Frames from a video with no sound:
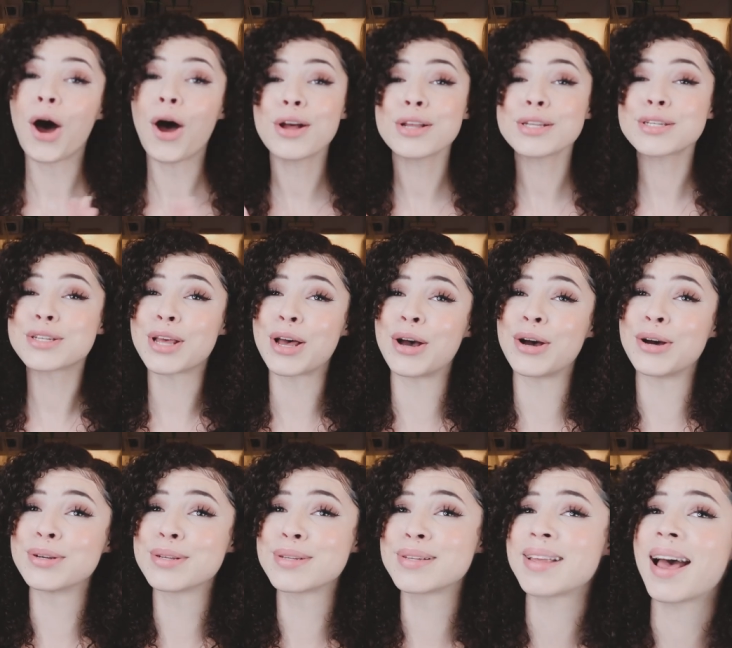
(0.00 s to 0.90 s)

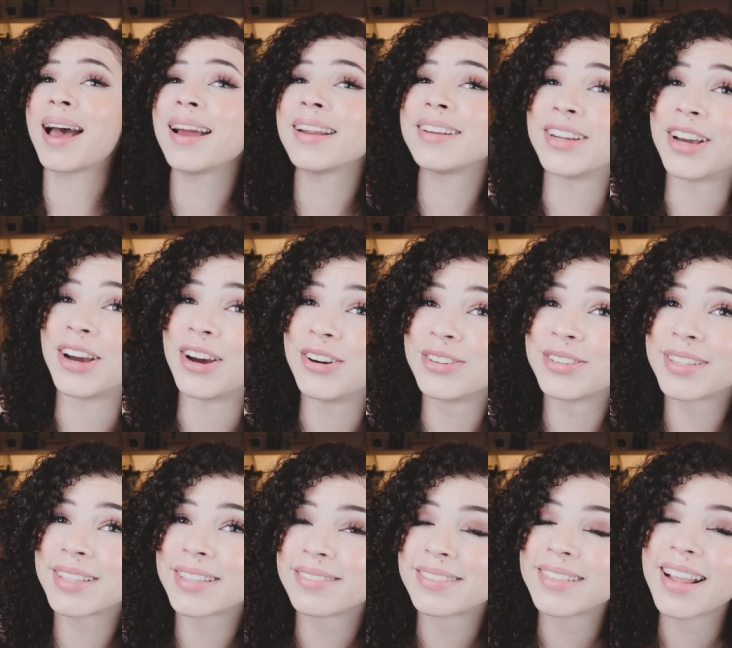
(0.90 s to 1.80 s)
Also, side note,
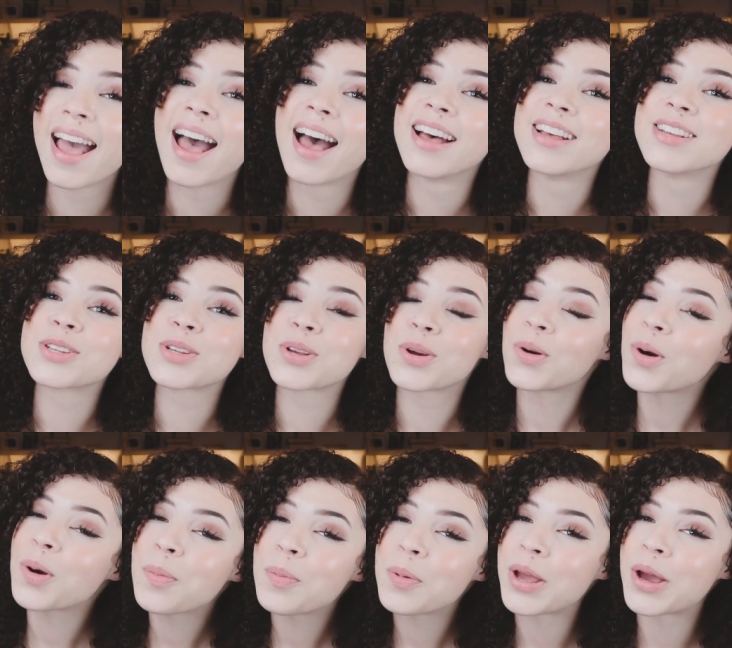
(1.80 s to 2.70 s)

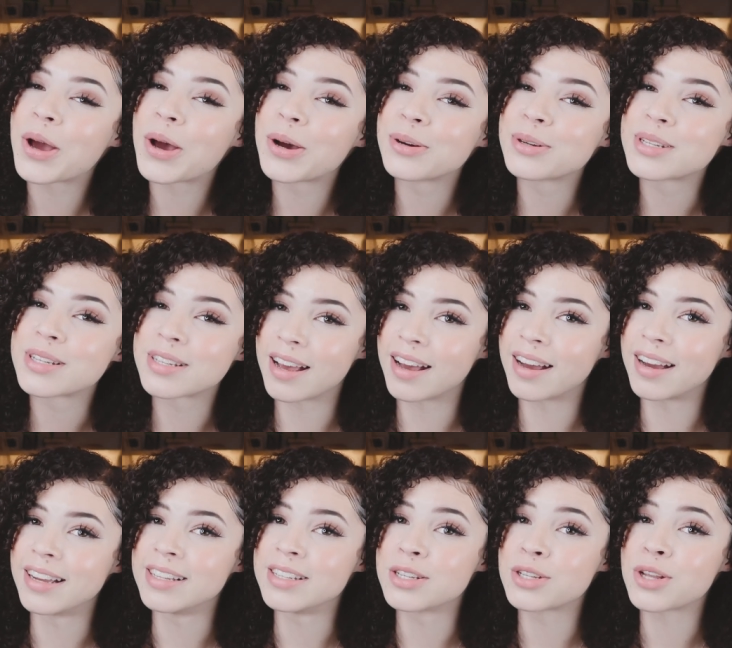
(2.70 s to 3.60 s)
Scorpio
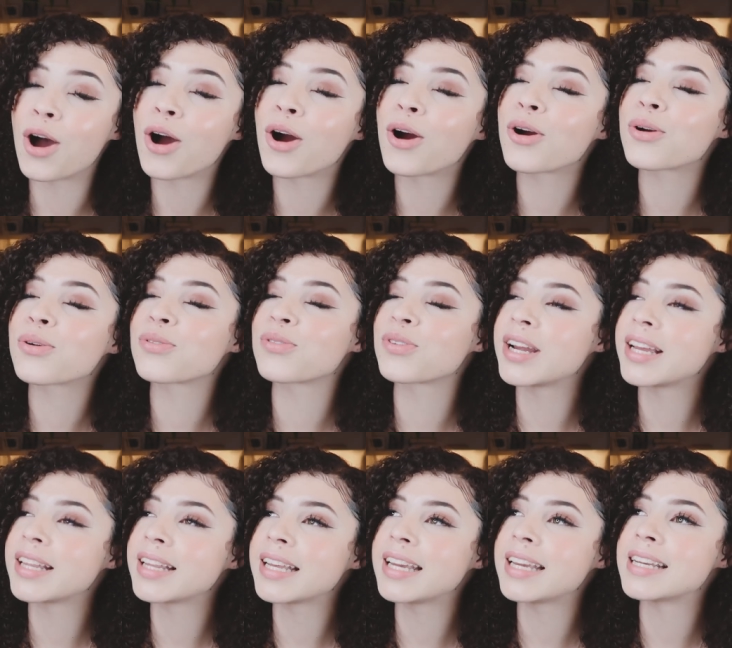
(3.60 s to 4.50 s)
suns are
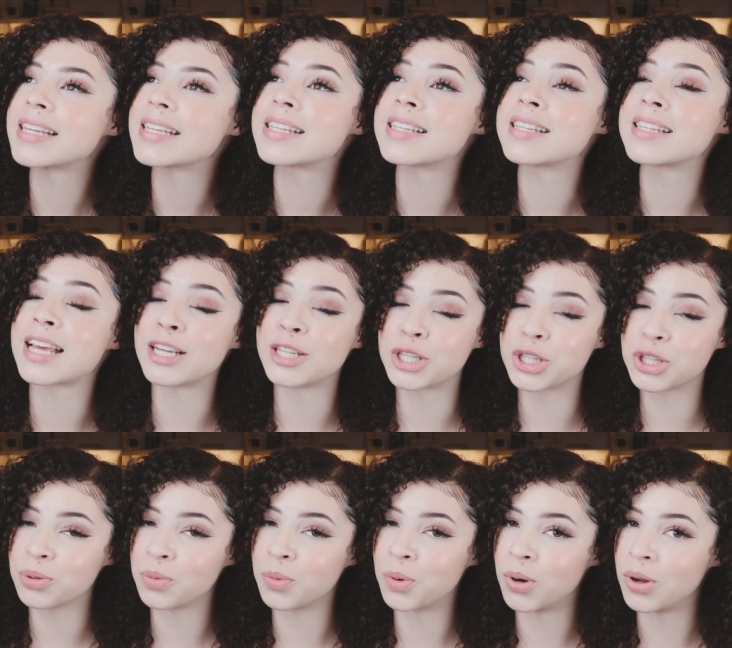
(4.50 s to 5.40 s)
really
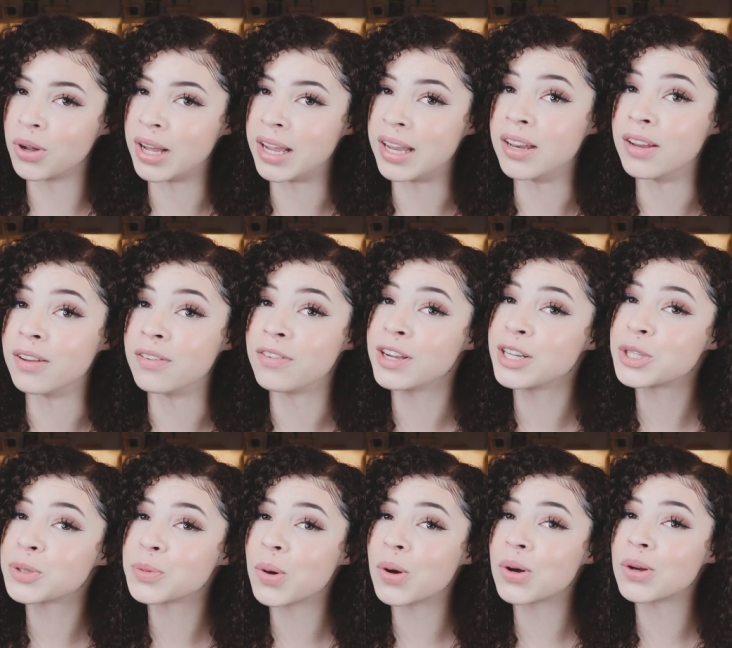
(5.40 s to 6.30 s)
sensual
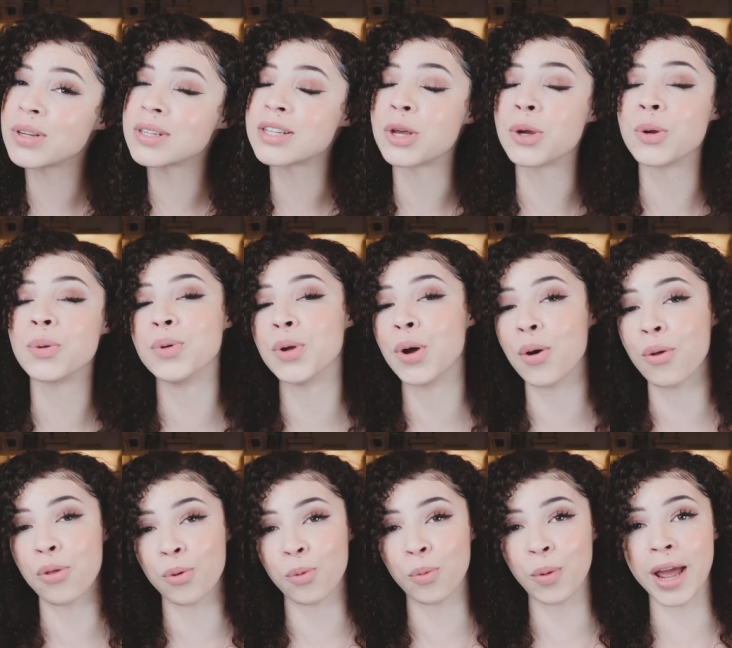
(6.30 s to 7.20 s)
individuals who
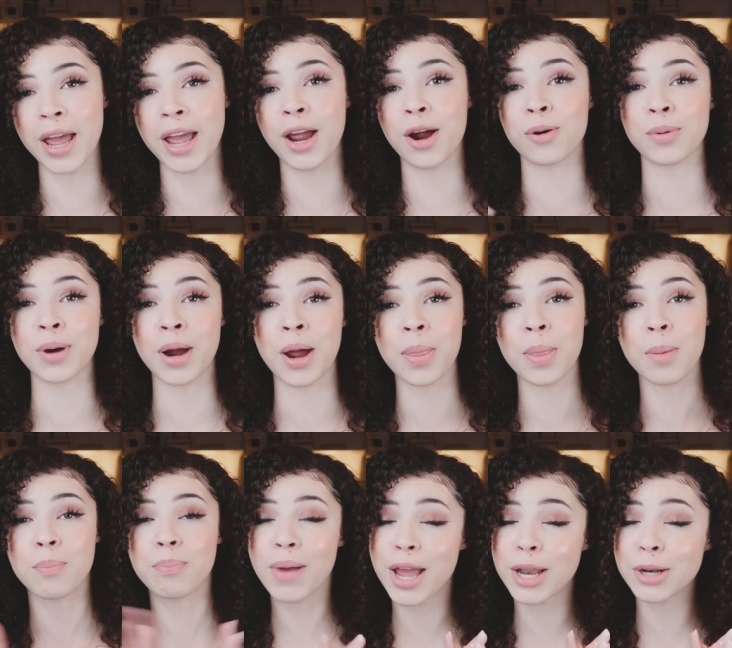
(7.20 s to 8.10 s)
know their way around
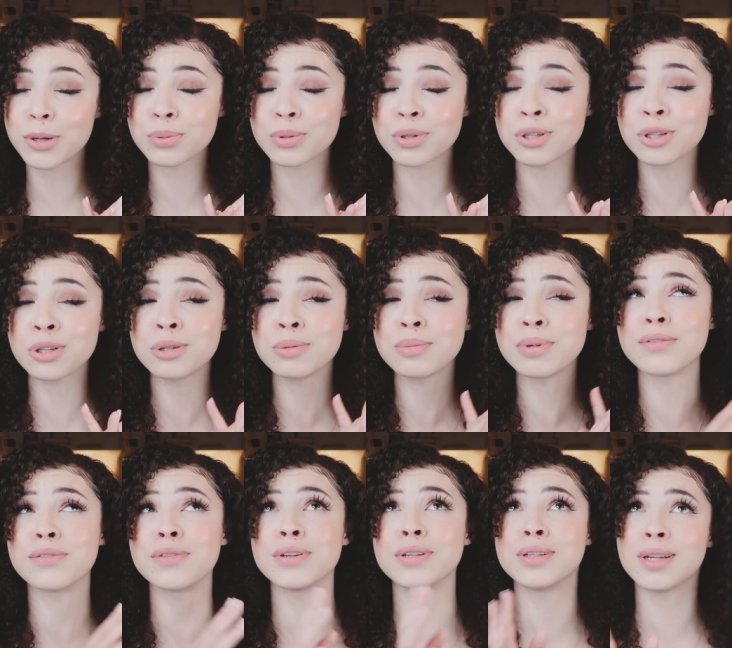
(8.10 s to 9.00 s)
the bedroom,
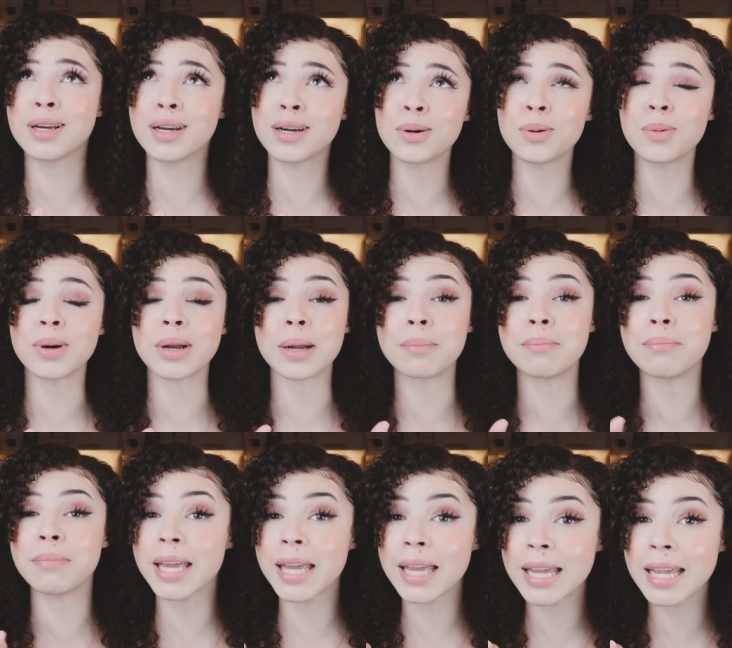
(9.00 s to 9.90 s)
if you know what I
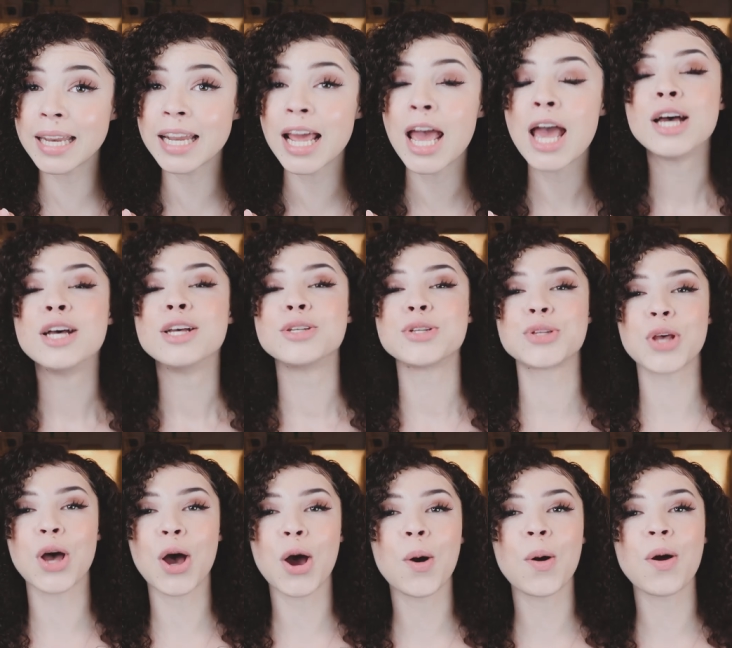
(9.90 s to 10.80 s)
mean.
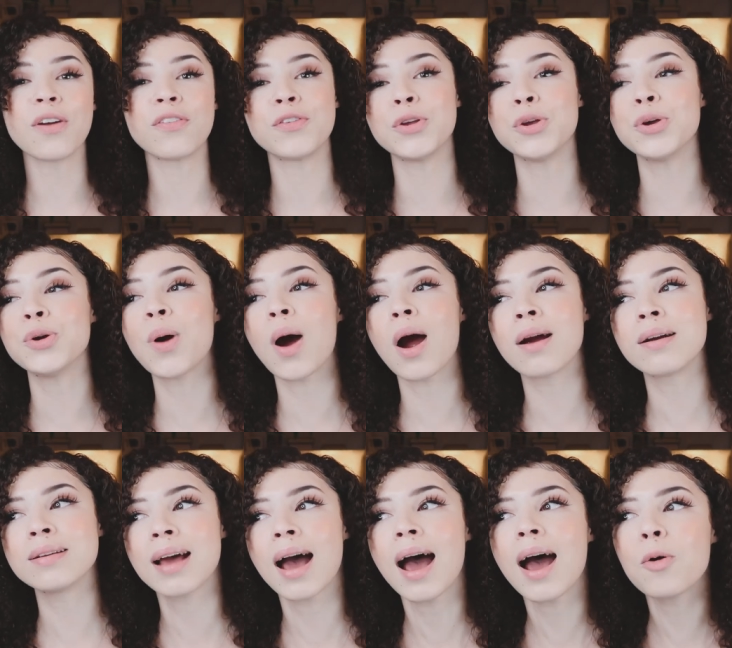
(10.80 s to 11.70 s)
So if you
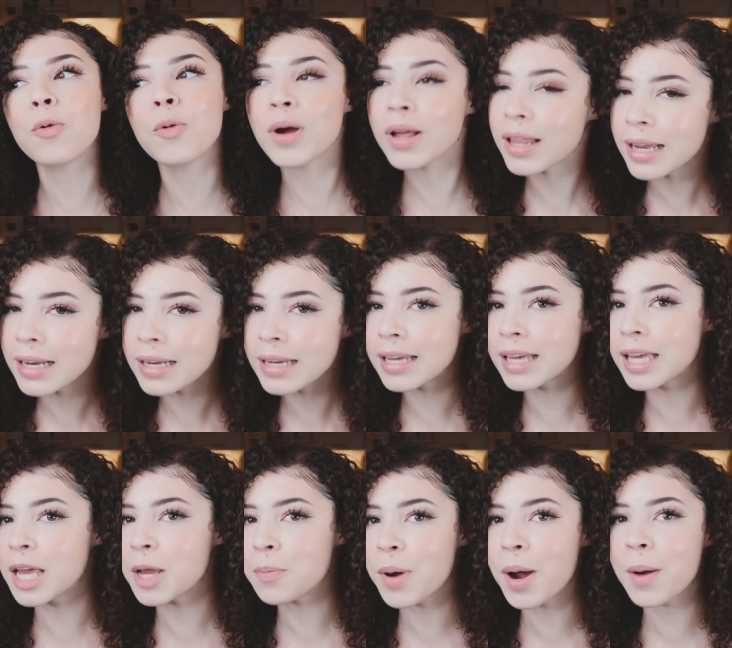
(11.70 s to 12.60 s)
are not willing to
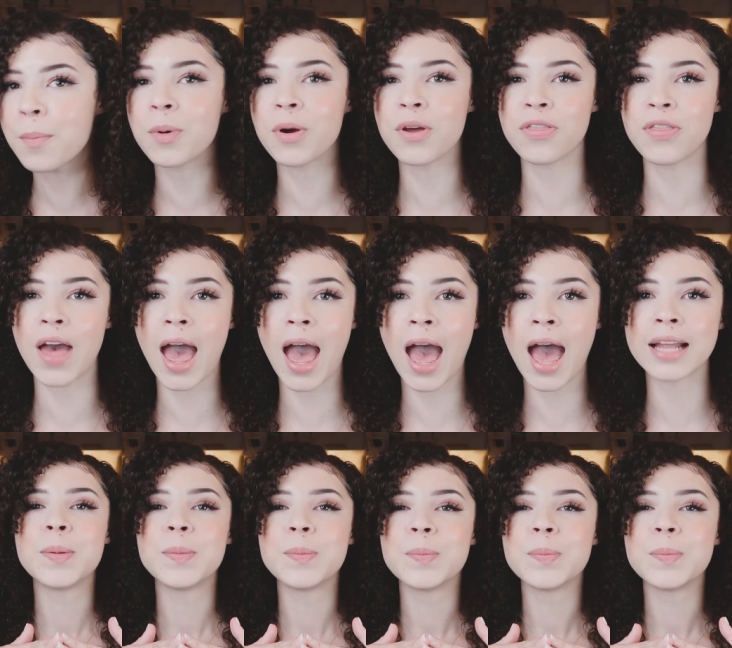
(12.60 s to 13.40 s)
keep up with that,